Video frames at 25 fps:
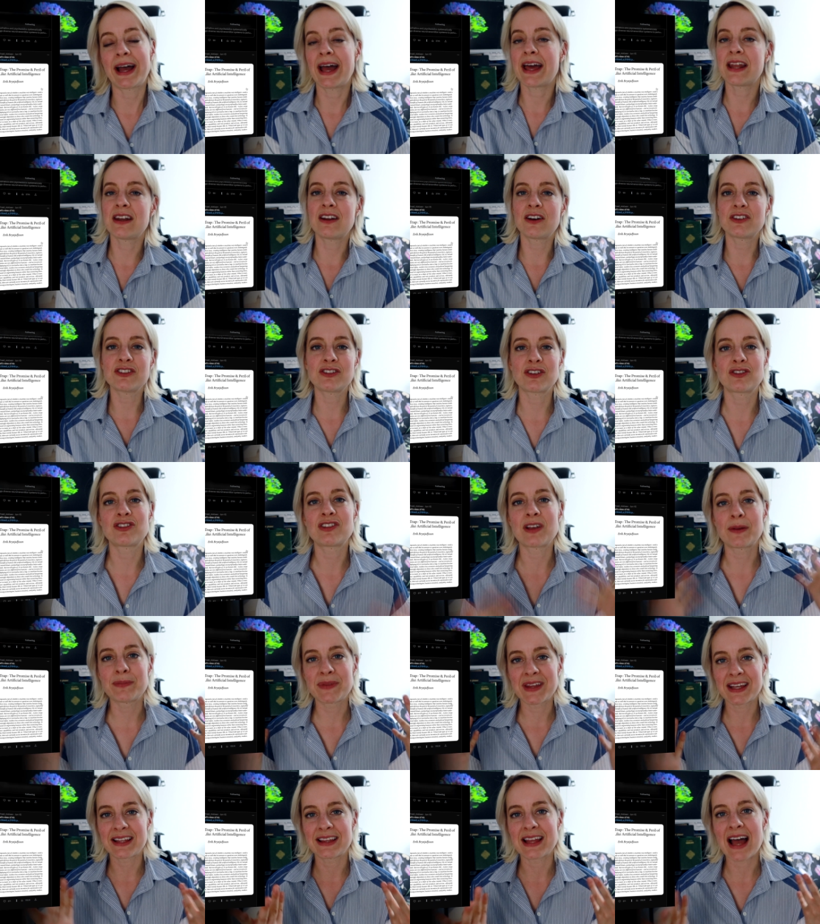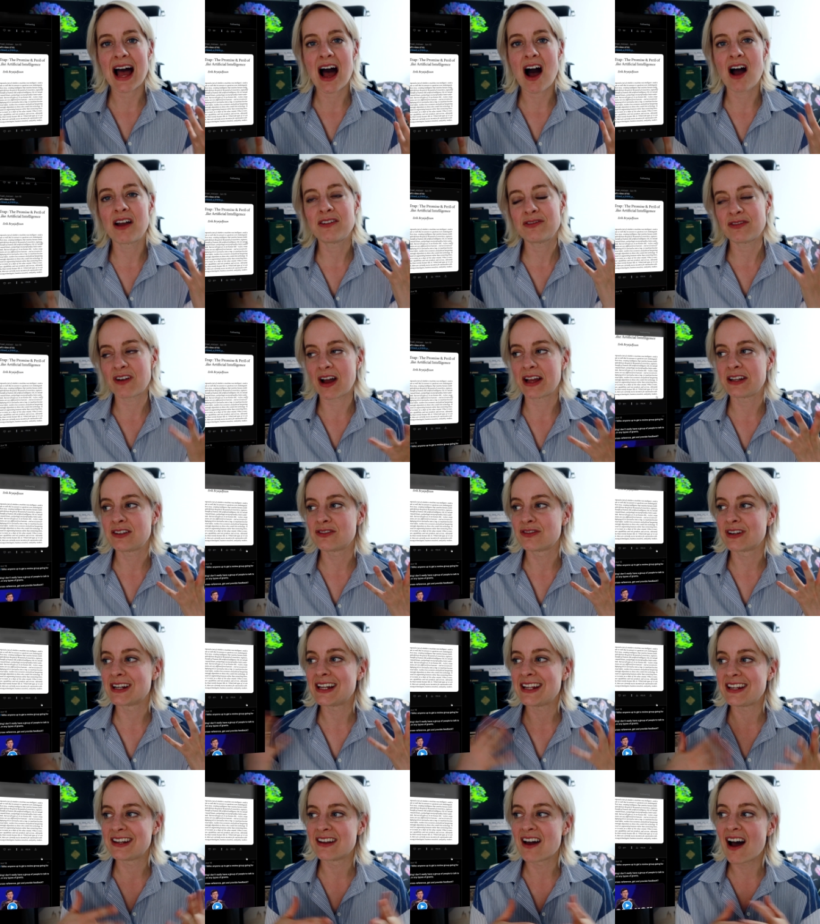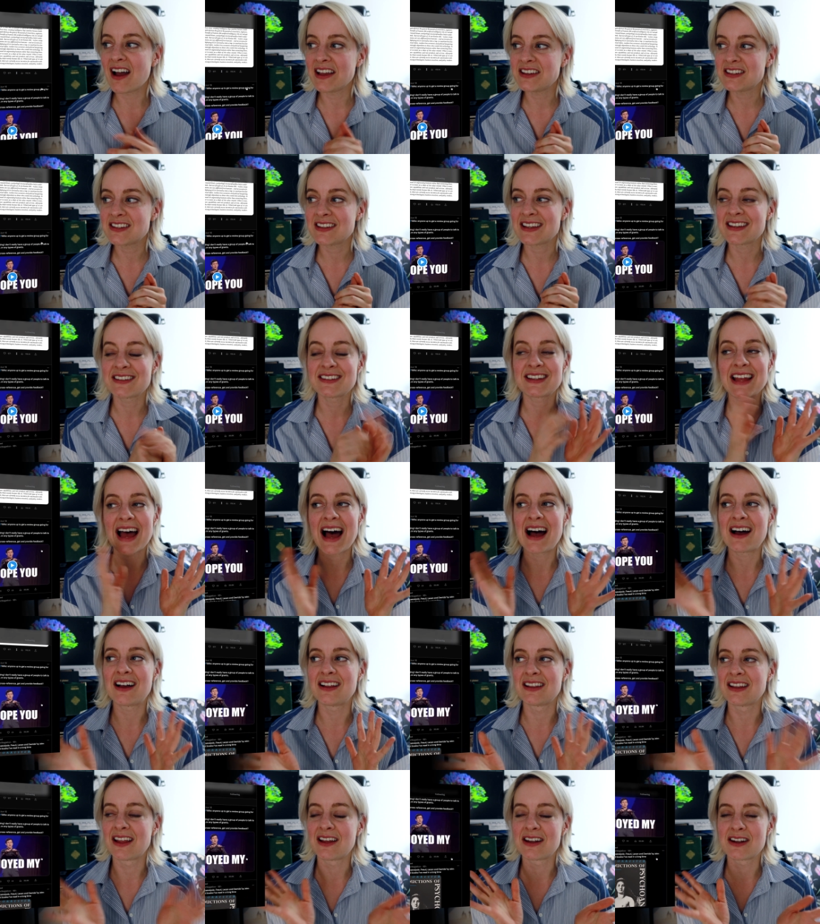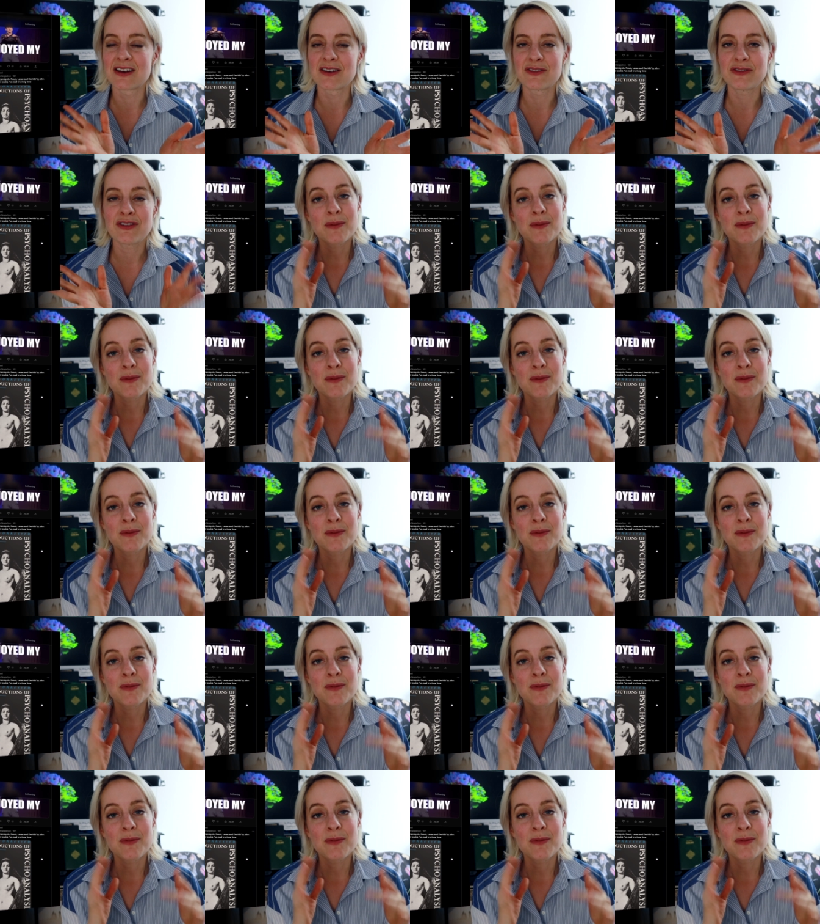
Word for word: And also some something that I find really nice is that a lot of